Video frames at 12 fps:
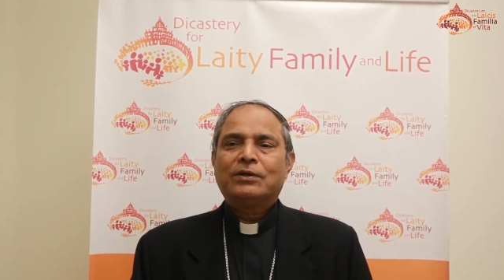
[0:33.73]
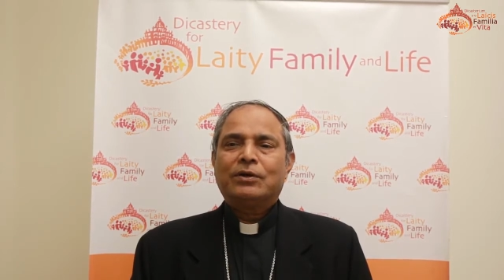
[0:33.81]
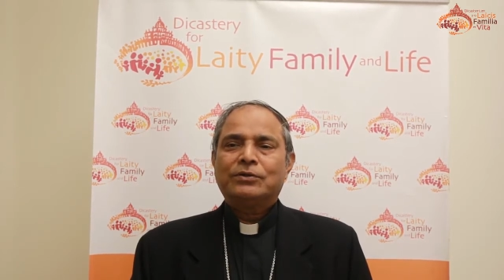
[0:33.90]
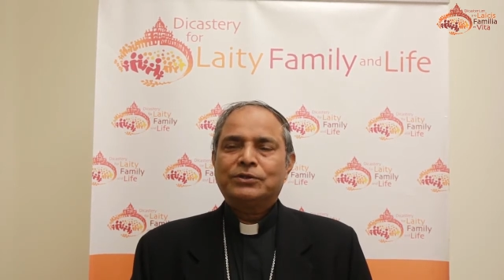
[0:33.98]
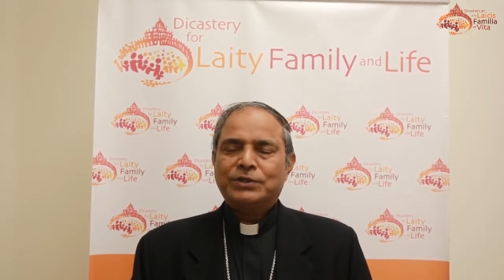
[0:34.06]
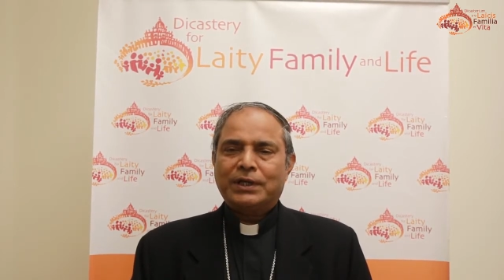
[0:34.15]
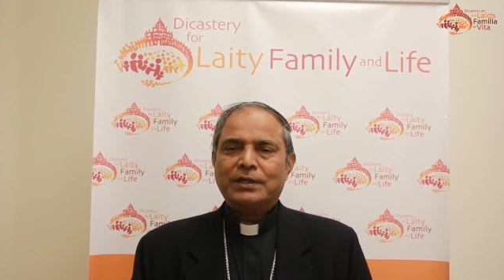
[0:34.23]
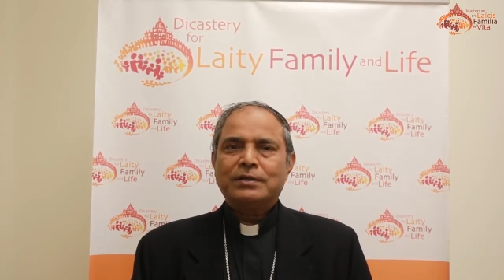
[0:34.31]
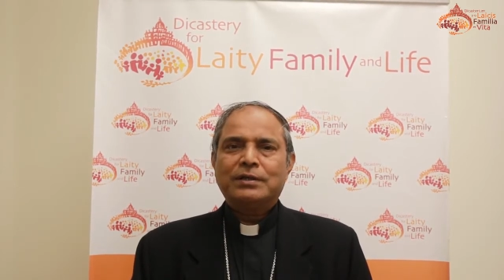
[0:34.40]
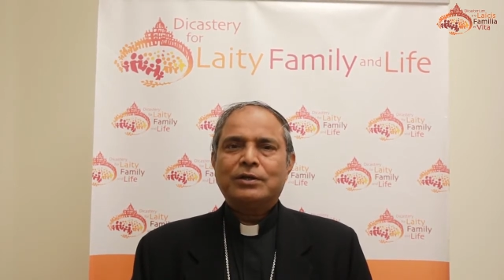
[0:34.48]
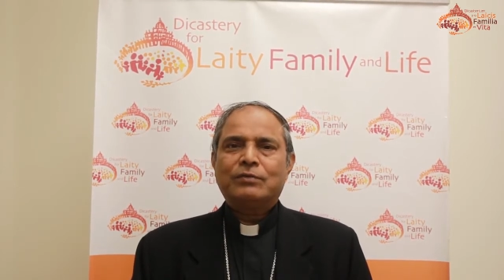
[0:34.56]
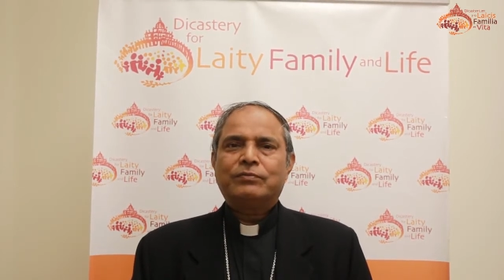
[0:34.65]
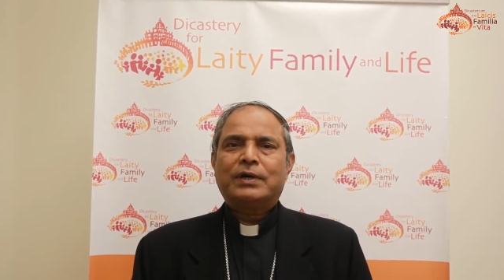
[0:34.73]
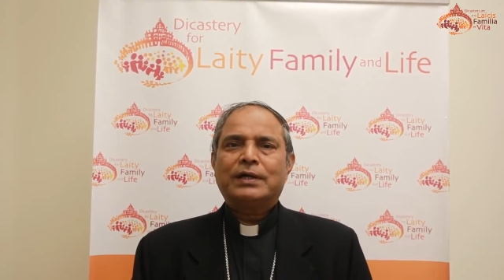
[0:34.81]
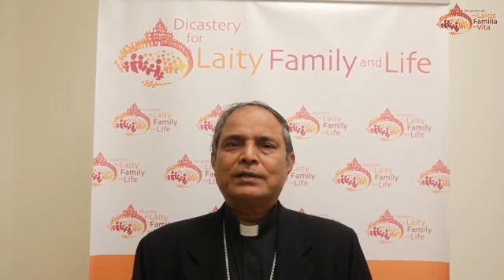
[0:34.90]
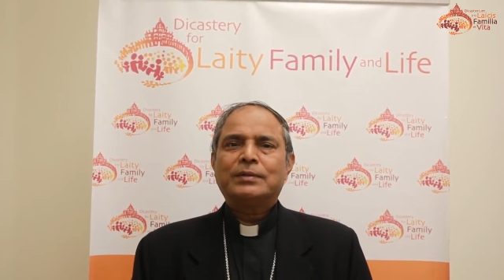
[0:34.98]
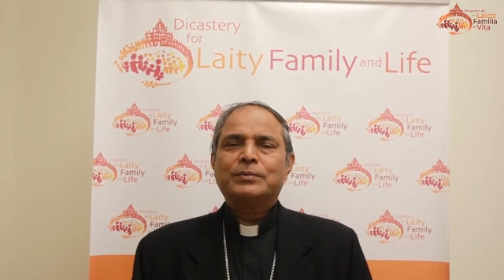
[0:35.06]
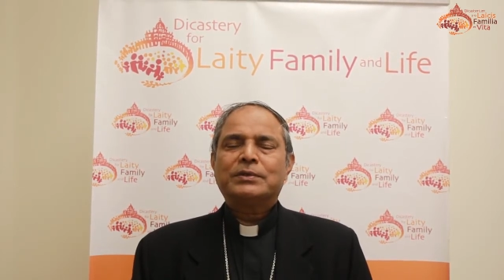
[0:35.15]
on the second day of our
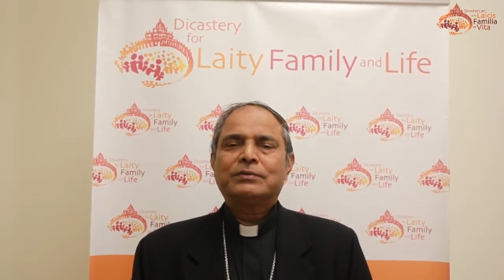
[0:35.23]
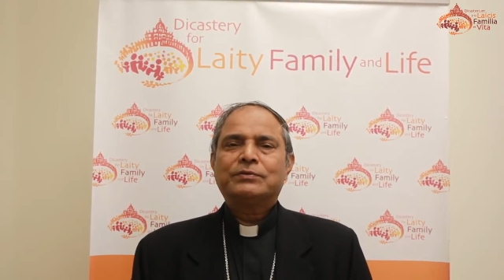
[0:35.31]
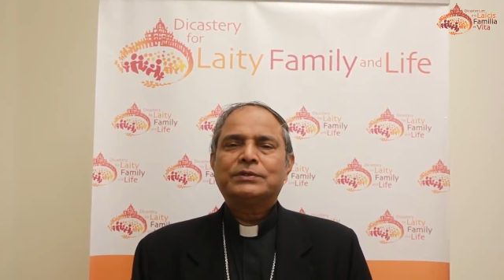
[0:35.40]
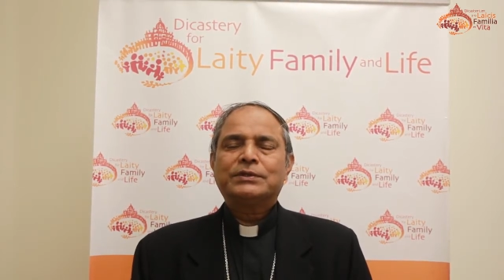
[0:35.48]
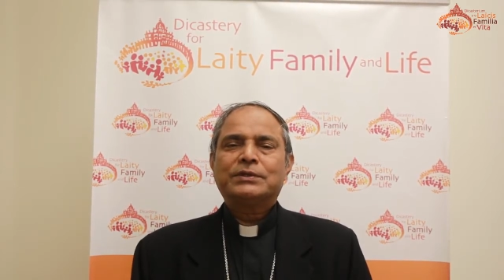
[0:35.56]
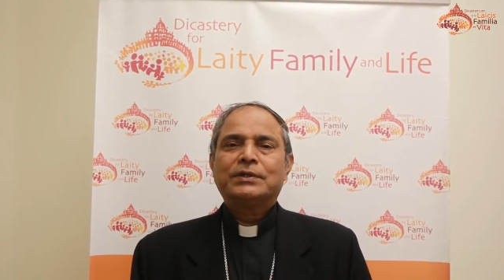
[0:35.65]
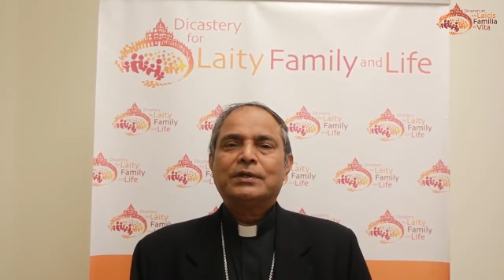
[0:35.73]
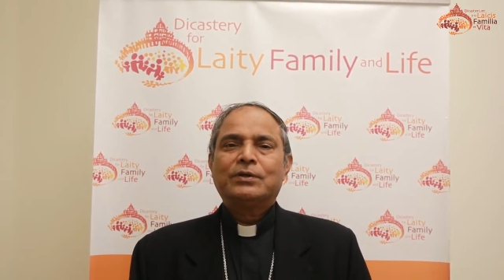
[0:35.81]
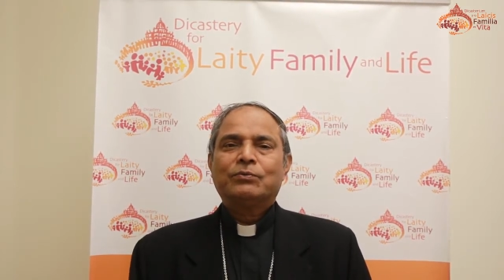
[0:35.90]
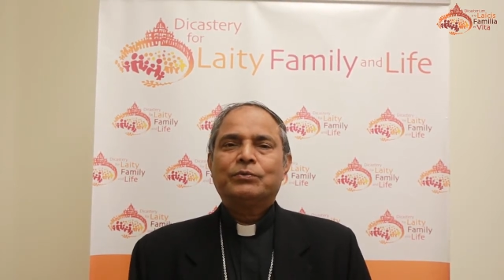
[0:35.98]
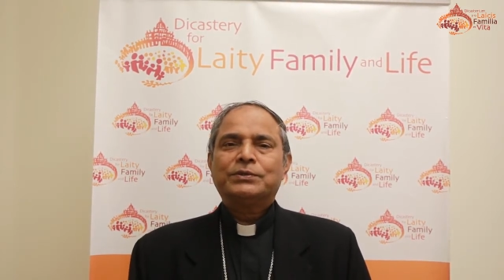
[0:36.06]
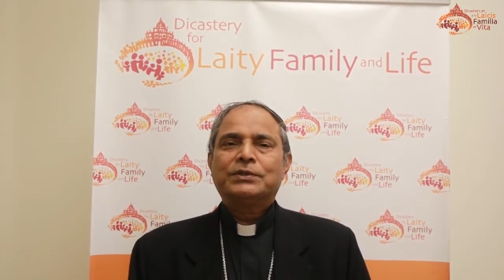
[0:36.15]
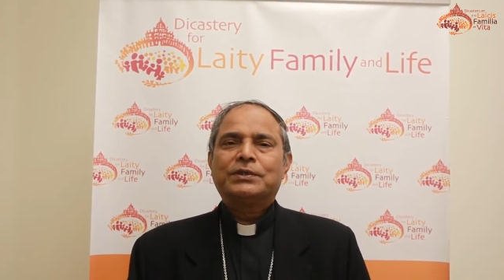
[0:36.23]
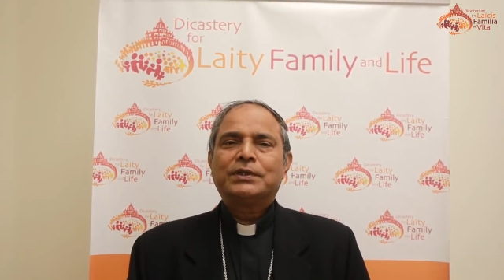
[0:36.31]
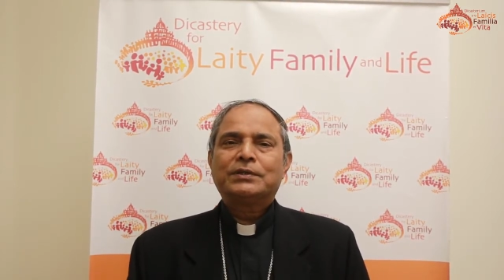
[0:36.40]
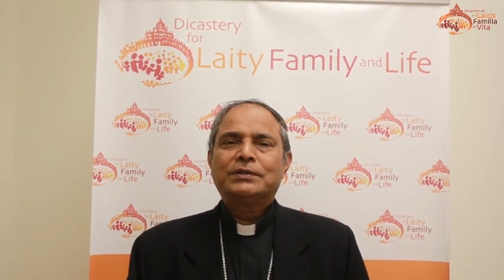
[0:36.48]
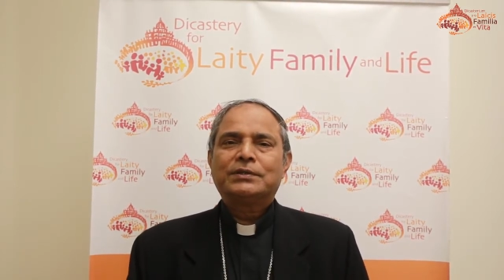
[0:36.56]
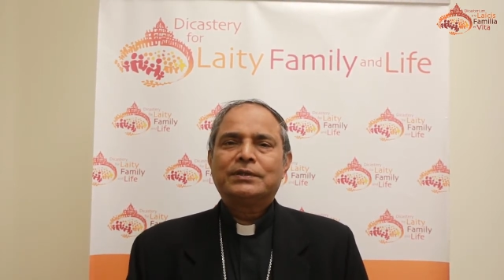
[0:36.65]
Ad Limina visit
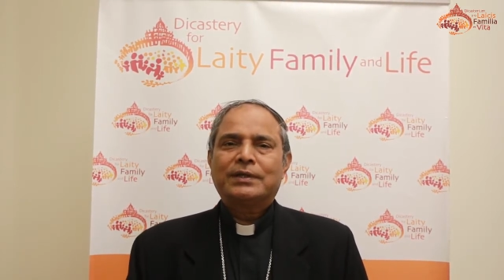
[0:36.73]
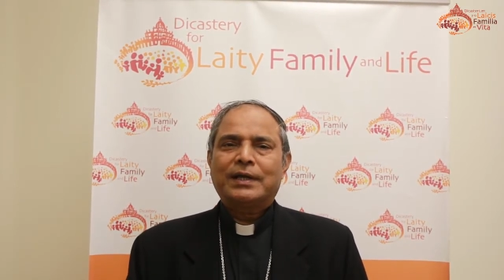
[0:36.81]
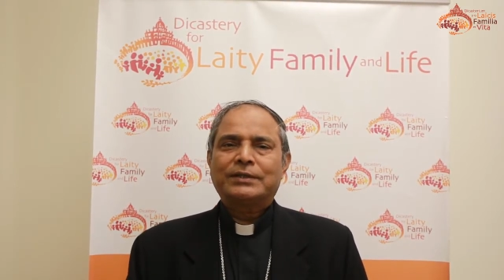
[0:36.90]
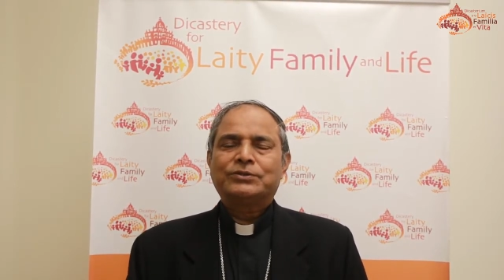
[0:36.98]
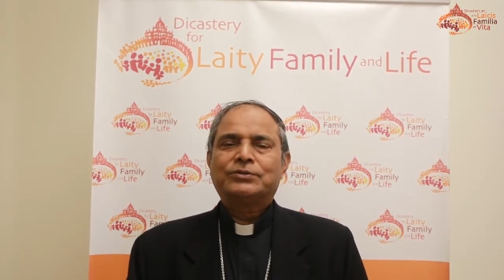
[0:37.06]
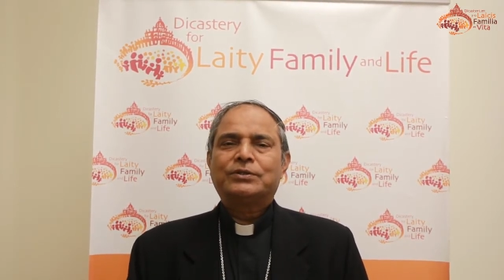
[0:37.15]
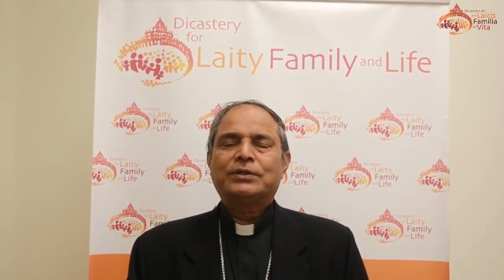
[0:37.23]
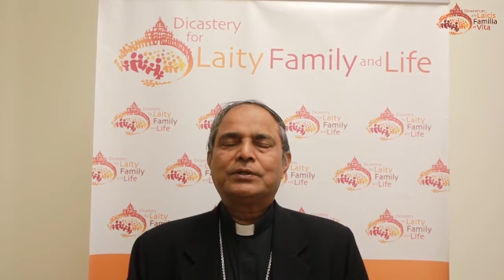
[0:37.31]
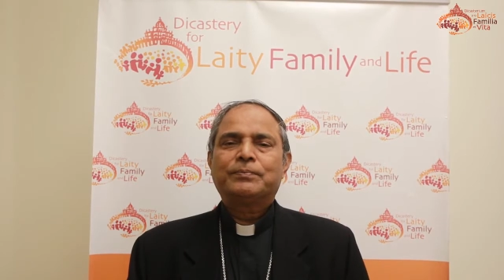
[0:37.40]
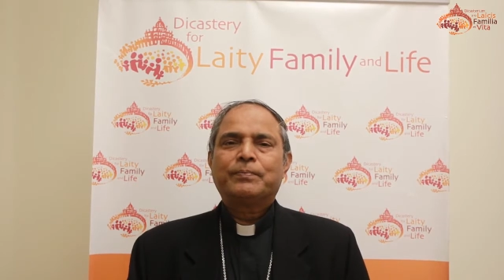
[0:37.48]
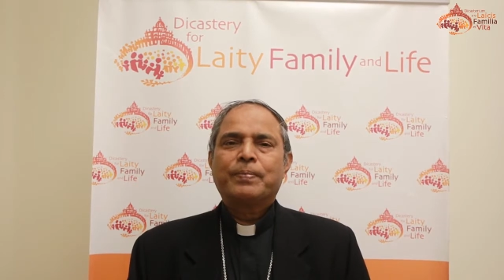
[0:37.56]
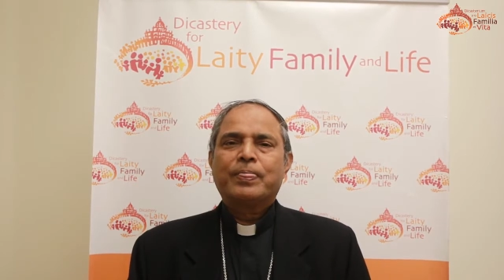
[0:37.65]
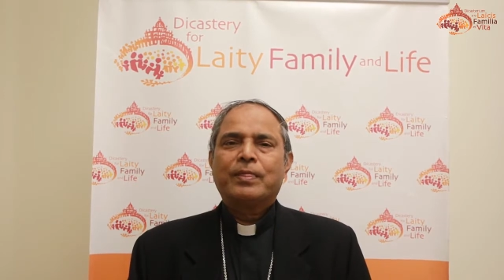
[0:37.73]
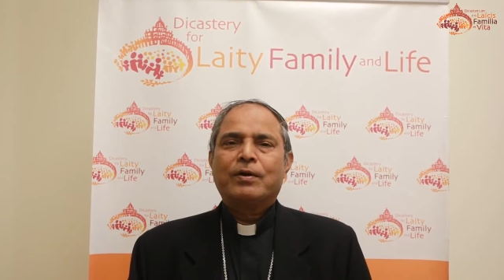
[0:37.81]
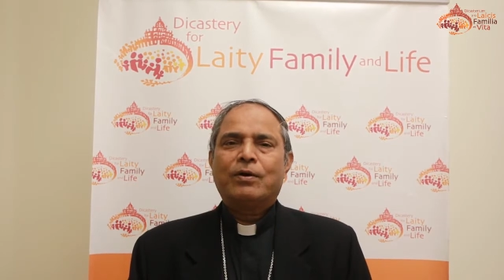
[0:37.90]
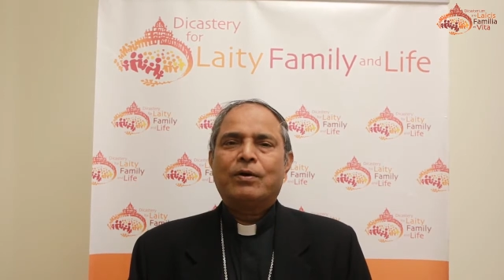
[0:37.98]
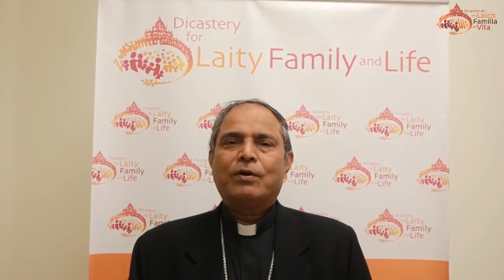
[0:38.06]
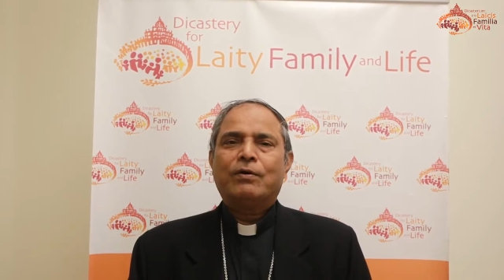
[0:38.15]
visiting the dicastery
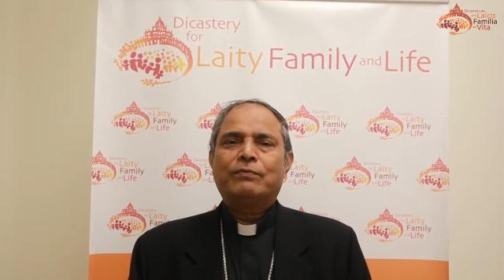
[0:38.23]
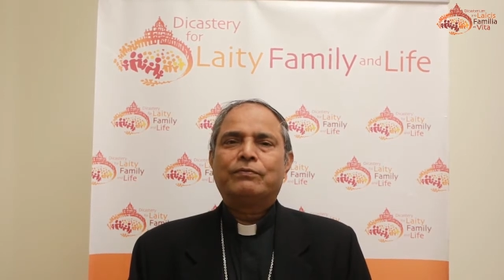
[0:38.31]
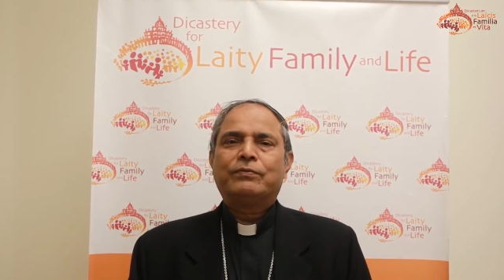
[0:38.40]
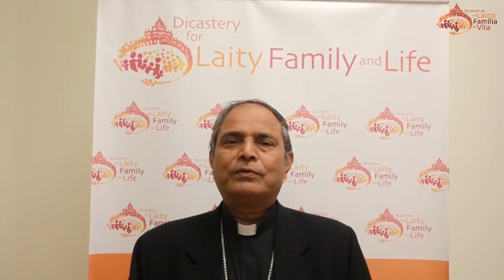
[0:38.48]
of